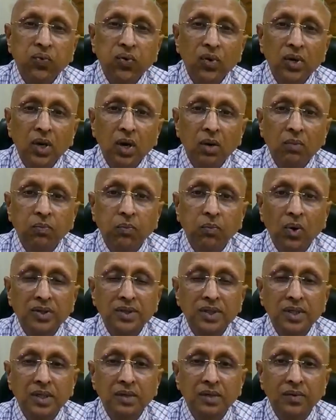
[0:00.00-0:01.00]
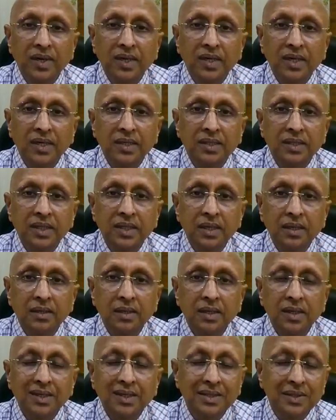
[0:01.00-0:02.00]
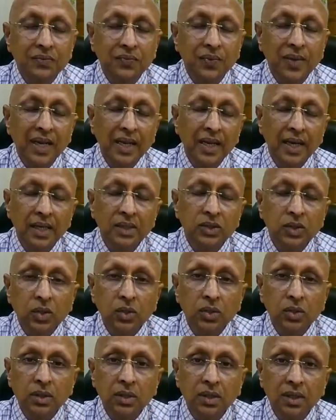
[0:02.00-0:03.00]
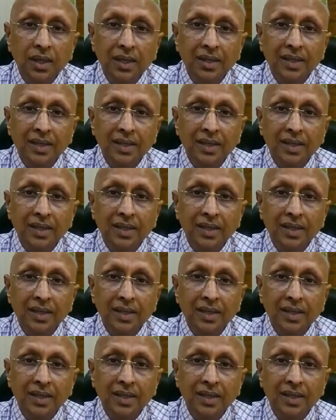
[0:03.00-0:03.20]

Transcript: full of positive energy, his will is good,